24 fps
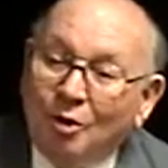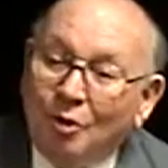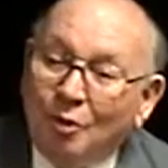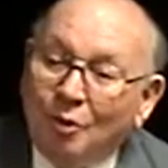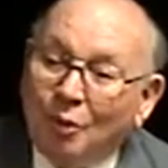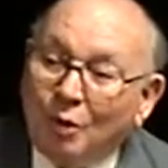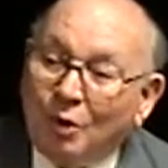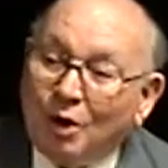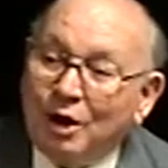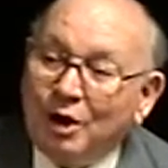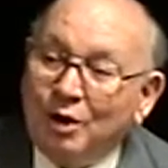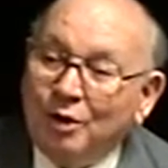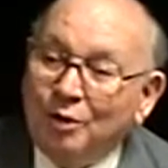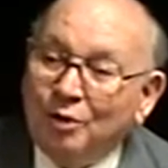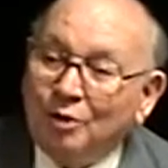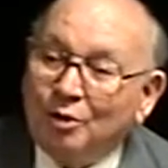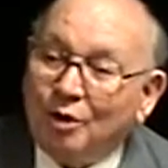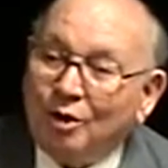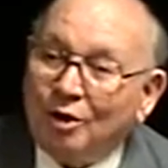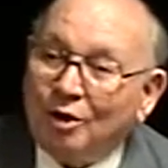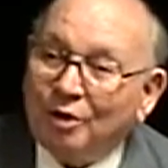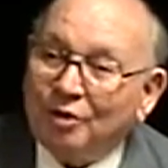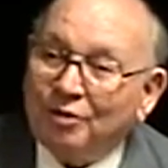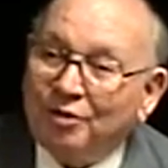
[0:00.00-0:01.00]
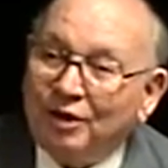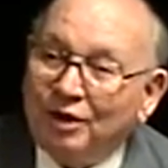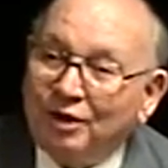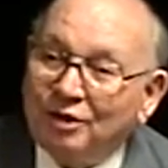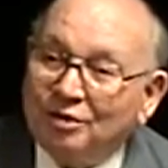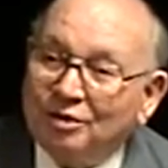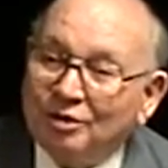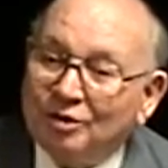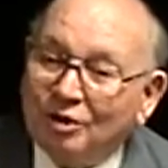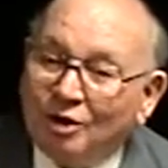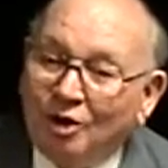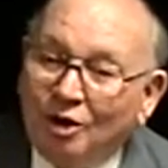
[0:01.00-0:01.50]
"Where are you dog
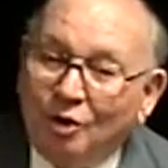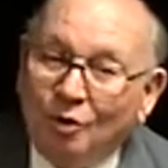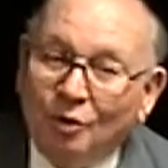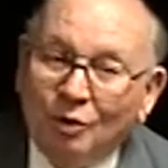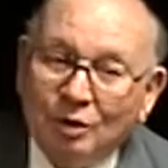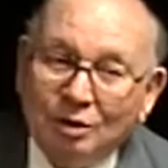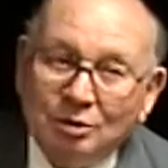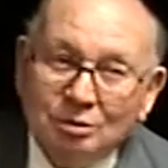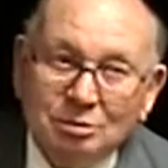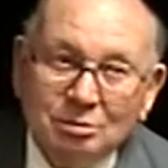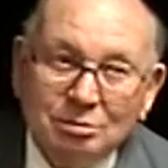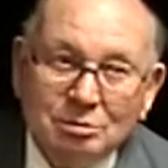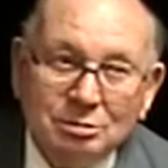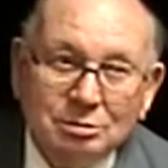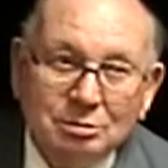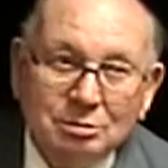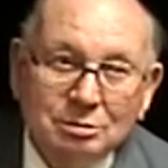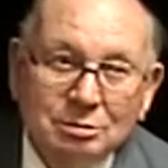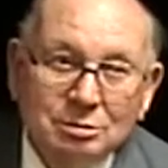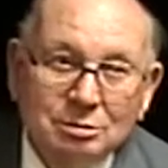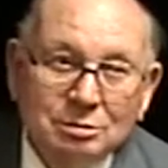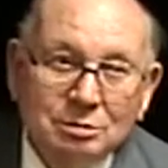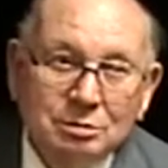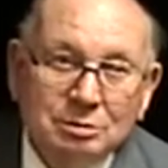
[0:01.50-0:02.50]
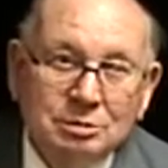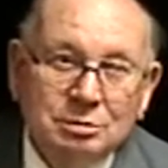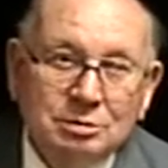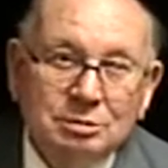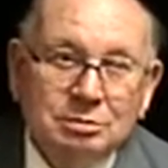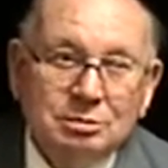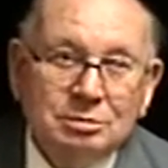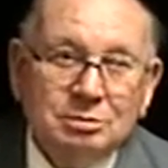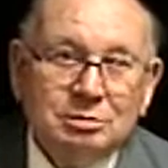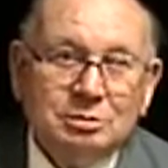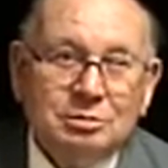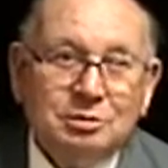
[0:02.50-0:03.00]
faces going?"
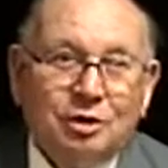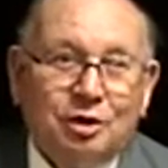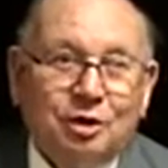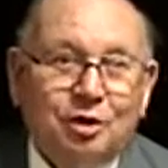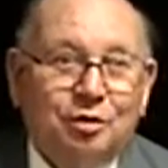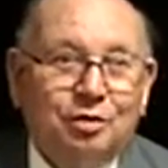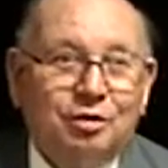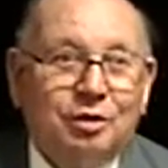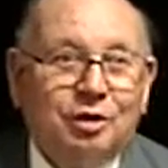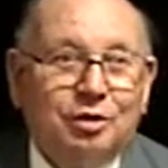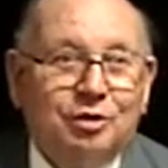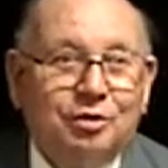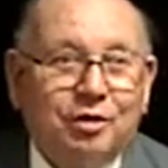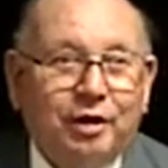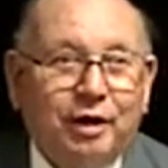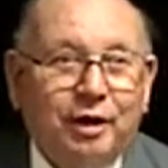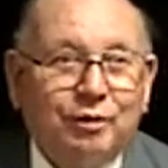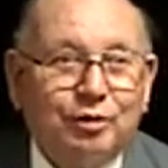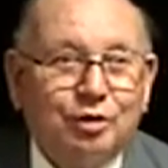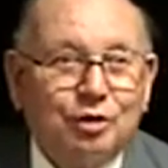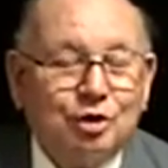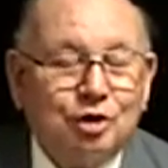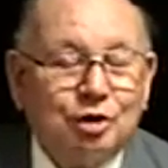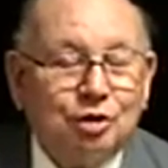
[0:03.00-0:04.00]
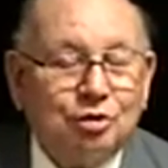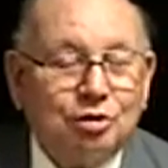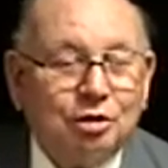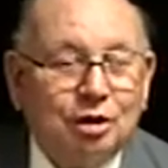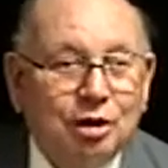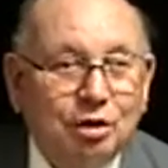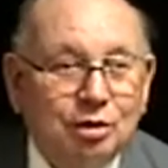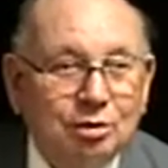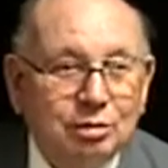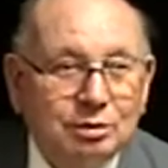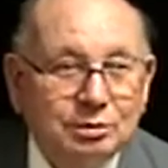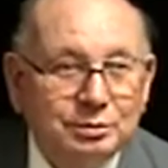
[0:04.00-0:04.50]
I said, "San
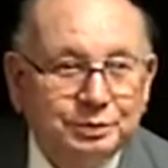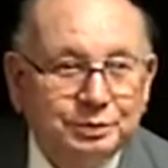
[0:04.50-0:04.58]
Francisco."